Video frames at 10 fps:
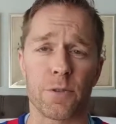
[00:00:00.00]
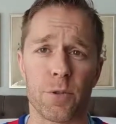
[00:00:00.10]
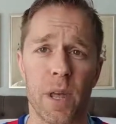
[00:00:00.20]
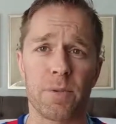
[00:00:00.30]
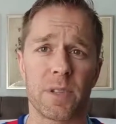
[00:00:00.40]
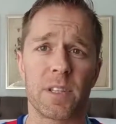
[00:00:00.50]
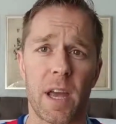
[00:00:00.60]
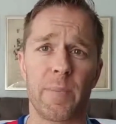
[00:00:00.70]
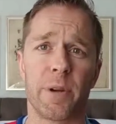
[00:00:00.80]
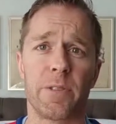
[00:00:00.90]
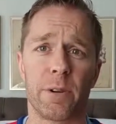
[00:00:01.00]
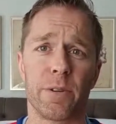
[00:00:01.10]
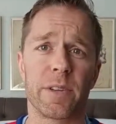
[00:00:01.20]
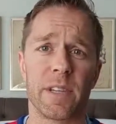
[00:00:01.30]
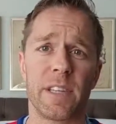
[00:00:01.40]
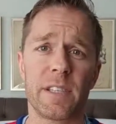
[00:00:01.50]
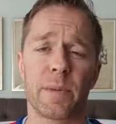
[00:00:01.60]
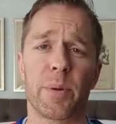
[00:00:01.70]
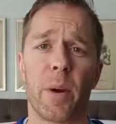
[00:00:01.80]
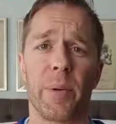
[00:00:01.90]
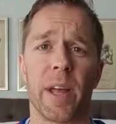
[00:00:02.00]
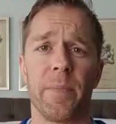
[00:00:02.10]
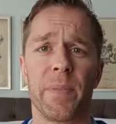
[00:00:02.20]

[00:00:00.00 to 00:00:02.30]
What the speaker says: So that was the time period they were looking to lease the property at.